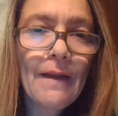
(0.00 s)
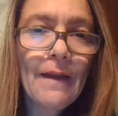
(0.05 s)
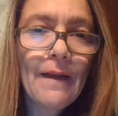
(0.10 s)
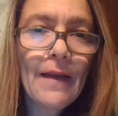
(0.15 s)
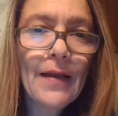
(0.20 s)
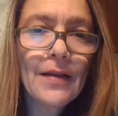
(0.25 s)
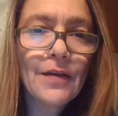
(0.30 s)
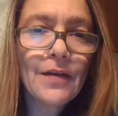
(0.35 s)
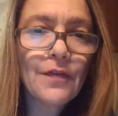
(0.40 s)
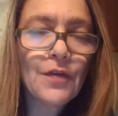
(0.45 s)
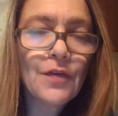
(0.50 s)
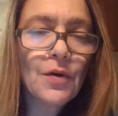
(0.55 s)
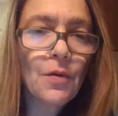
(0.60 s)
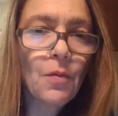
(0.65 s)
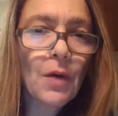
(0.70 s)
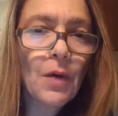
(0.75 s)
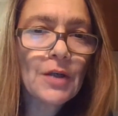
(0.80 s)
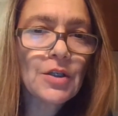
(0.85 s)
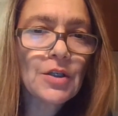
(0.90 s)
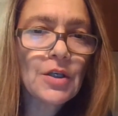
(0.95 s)
And if
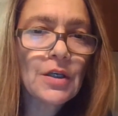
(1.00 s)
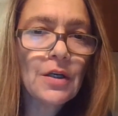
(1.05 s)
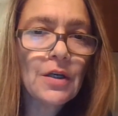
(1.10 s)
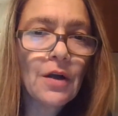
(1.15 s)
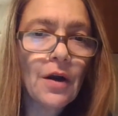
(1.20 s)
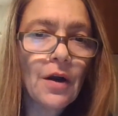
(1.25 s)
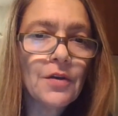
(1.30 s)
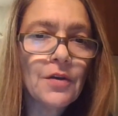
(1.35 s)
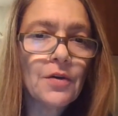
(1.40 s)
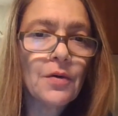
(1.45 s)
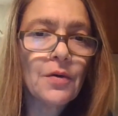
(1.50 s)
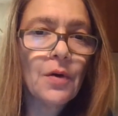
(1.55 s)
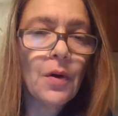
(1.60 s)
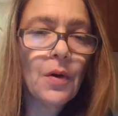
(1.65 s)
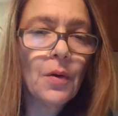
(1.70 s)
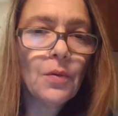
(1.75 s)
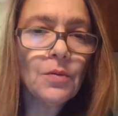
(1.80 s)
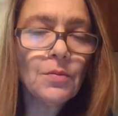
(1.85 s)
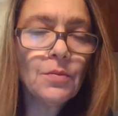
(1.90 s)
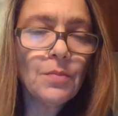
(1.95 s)
you're watching it on your
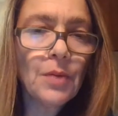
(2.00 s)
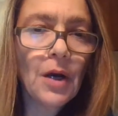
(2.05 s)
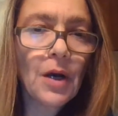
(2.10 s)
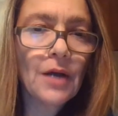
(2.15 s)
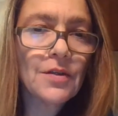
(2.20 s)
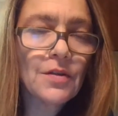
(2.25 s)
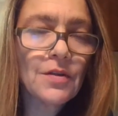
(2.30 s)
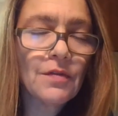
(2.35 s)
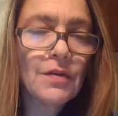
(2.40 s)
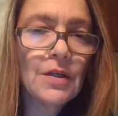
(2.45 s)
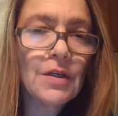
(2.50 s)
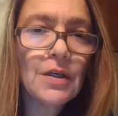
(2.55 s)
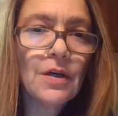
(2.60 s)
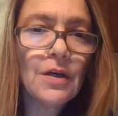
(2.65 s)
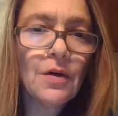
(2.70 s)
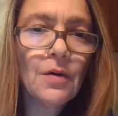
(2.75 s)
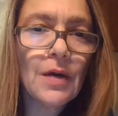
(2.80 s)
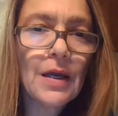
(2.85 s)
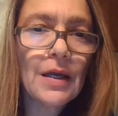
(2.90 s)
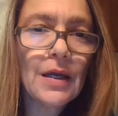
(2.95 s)
own, pause the
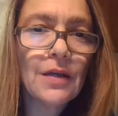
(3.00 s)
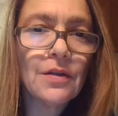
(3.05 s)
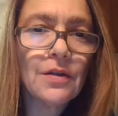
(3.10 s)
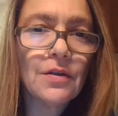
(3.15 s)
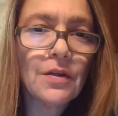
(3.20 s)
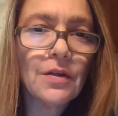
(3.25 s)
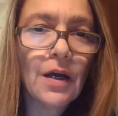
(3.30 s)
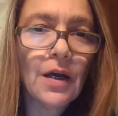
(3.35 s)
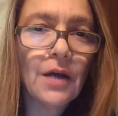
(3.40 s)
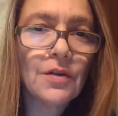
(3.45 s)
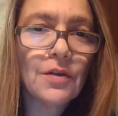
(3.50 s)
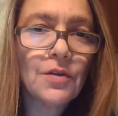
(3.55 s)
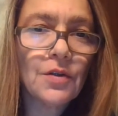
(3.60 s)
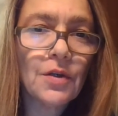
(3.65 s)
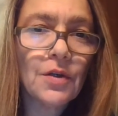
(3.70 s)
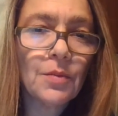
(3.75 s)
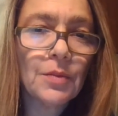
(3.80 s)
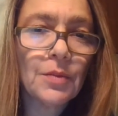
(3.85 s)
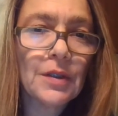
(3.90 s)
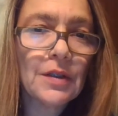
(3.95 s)
video and
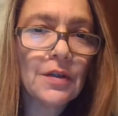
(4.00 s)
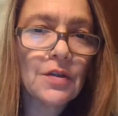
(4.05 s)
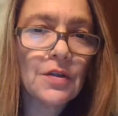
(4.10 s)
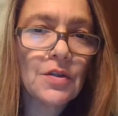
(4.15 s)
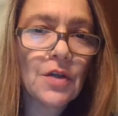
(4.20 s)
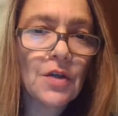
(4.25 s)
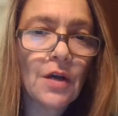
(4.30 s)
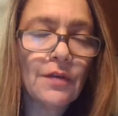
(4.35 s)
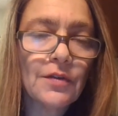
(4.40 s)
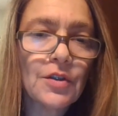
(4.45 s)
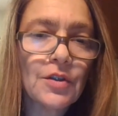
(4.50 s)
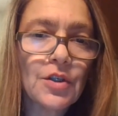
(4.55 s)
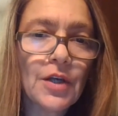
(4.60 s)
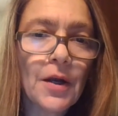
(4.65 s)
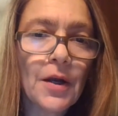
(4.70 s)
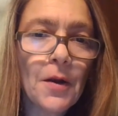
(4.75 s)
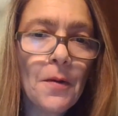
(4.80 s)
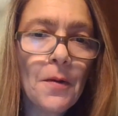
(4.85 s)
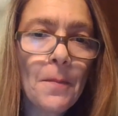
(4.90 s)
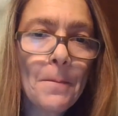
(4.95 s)
complete the solve and
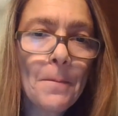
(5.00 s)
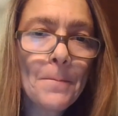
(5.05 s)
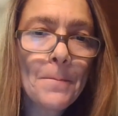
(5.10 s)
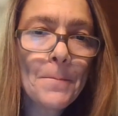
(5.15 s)
share.